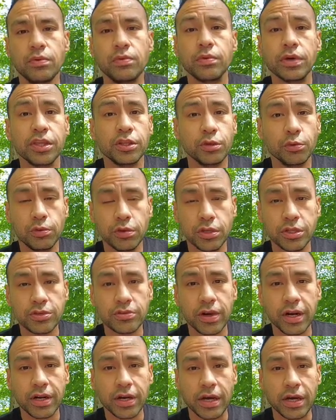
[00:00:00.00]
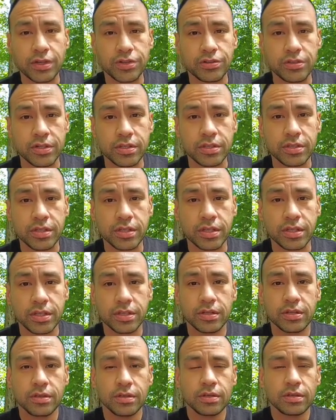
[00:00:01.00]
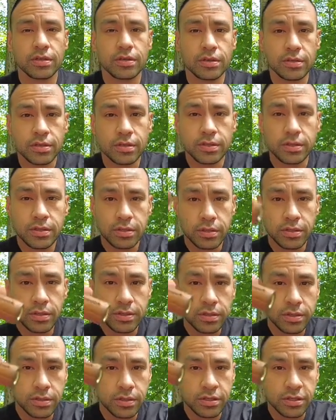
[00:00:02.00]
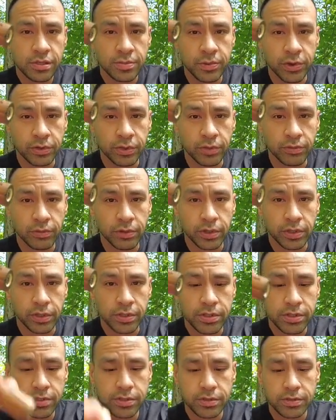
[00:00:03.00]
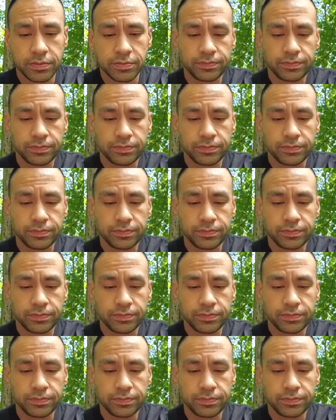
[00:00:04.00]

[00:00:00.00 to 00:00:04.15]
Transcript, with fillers: We in the woods right now, as you can see, smoking woods.